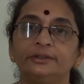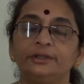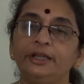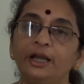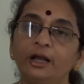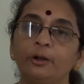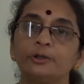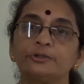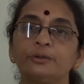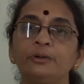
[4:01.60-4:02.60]
Here
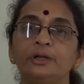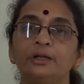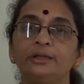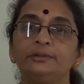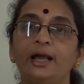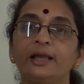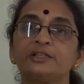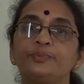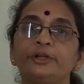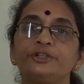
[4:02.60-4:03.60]
also the
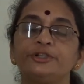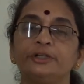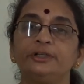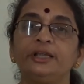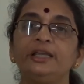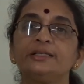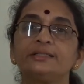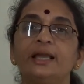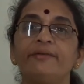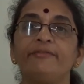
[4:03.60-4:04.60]
expression
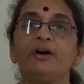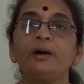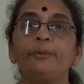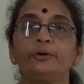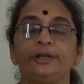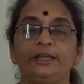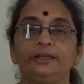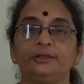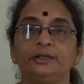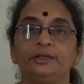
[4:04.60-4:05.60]
is a verb only.
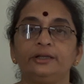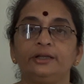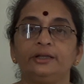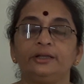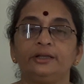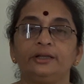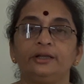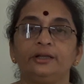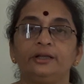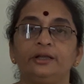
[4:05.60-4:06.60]

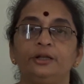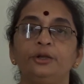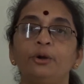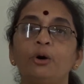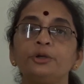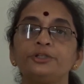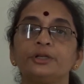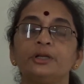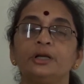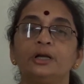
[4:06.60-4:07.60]
Note
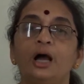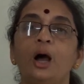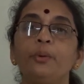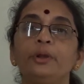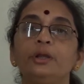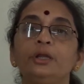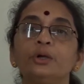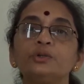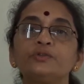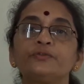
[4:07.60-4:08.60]
how
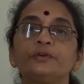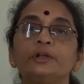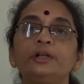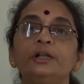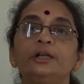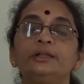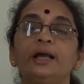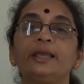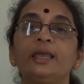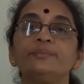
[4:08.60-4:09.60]
useful
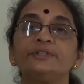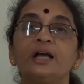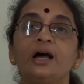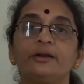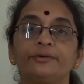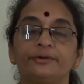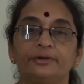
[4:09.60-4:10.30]
the games are.